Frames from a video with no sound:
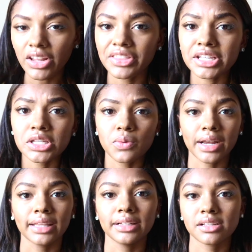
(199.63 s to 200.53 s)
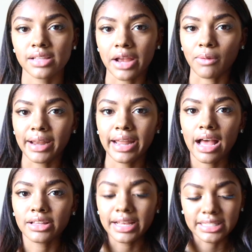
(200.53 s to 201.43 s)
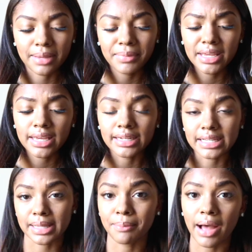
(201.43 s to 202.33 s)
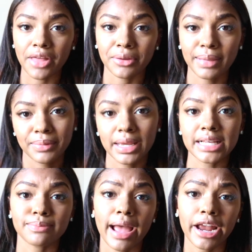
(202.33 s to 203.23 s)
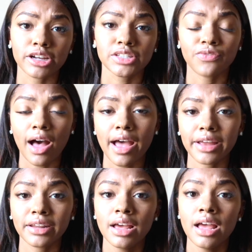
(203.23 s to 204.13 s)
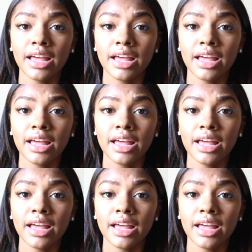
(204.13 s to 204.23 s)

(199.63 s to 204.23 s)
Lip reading: this is what it looks like right now. And to me, it doesn't bother me because my hair is fine